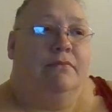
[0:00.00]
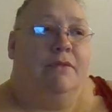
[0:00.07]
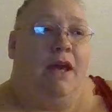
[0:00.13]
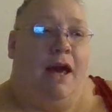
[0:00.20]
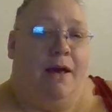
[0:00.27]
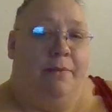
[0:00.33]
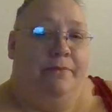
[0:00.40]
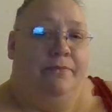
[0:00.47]

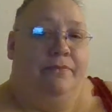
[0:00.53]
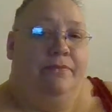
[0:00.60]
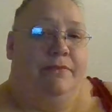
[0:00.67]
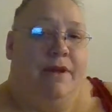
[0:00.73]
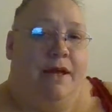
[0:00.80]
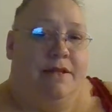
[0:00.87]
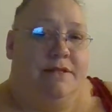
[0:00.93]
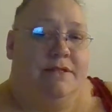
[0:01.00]
yeah,
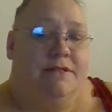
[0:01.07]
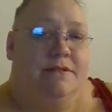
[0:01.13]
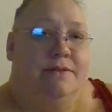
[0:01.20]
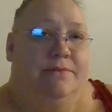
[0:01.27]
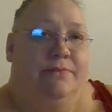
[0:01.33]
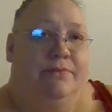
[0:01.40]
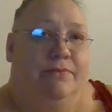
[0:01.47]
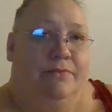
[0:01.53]
that's
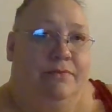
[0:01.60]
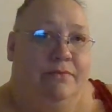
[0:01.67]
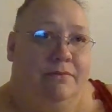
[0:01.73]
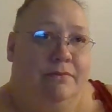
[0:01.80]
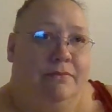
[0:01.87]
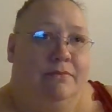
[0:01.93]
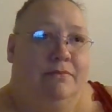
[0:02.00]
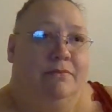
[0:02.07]

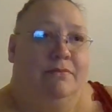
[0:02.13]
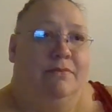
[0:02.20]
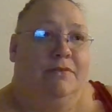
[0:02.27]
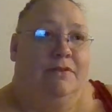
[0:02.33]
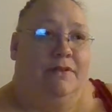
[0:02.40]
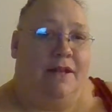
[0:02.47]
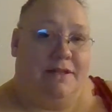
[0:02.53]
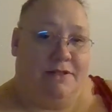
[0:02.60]

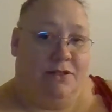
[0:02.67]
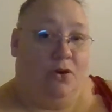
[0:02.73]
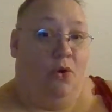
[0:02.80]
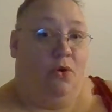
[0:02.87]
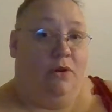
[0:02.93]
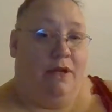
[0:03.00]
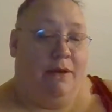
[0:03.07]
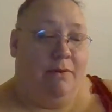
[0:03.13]
that's the
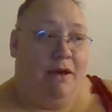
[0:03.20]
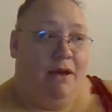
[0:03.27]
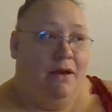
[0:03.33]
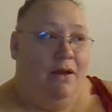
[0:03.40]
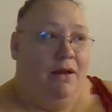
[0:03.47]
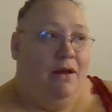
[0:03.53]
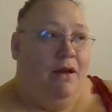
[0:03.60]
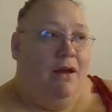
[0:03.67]
goal anyway.
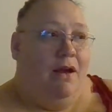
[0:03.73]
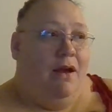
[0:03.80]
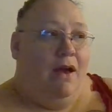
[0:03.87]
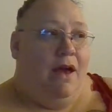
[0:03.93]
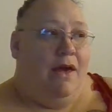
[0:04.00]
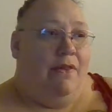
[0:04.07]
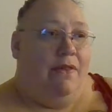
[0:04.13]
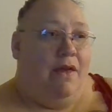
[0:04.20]

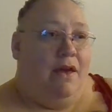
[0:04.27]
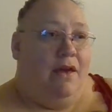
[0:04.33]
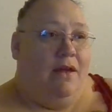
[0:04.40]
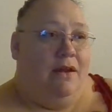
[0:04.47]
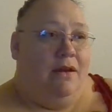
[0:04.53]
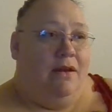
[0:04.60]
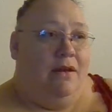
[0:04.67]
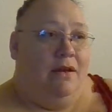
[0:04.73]
And
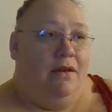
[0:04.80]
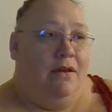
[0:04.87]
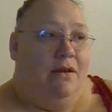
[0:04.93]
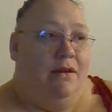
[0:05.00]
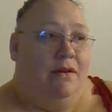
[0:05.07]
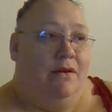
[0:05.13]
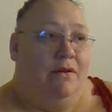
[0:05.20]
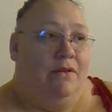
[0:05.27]
then
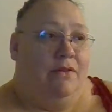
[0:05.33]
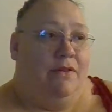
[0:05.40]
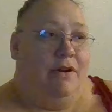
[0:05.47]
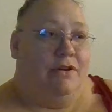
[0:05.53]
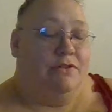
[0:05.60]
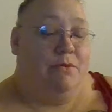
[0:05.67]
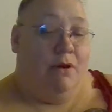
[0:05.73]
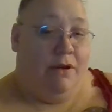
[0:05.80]

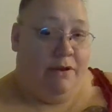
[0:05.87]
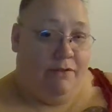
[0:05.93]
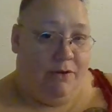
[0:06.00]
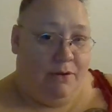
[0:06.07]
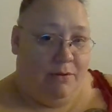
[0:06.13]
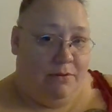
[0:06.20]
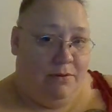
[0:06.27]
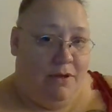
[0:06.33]
there's
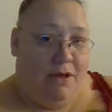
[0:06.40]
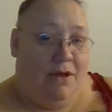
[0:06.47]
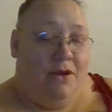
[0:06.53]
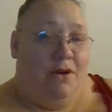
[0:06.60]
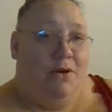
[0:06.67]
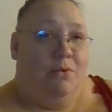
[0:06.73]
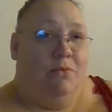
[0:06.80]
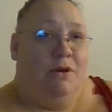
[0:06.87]
Rendezvous,
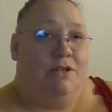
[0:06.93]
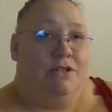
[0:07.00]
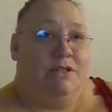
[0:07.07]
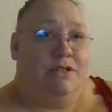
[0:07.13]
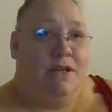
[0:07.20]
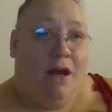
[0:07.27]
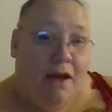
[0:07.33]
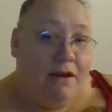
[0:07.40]
which
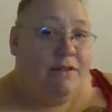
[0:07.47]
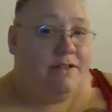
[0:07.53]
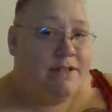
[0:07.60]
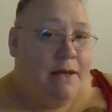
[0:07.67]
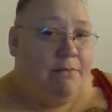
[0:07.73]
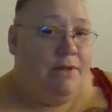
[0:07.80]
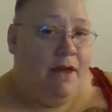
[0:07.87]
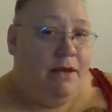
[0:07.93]
is kind of the
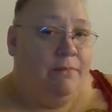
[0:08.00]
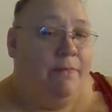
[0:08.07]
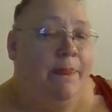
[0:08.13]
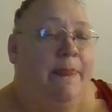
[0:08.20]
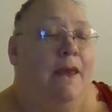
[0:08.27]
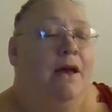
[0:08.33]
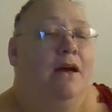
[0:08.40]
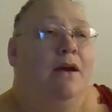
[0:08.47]
same thing,
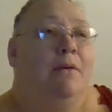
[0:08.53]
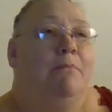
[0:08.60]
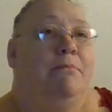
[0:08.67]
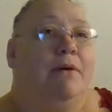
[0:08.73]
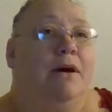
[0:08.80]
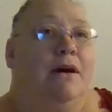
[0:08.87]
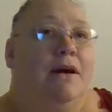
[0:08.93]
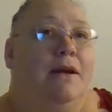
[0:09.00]

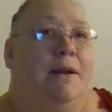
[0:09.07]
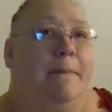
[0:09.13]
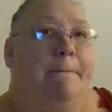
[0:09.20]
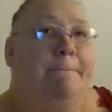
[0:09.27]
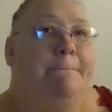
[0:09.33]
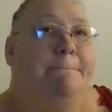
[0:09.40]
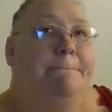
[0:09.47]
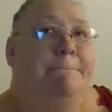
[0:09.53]
but
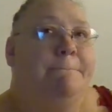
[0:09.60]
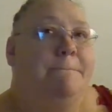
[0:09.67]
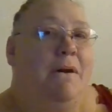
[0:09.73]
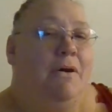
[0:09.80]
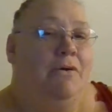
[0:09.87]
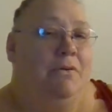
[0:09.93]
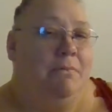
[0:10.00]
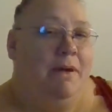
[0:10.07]

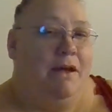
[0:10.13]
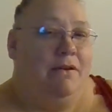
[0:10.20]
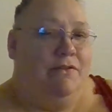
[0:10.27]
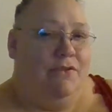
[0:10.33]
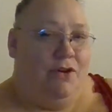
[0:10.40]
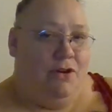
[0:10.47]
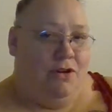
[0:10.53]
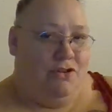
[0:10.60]
mountain man
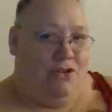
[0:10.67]
fur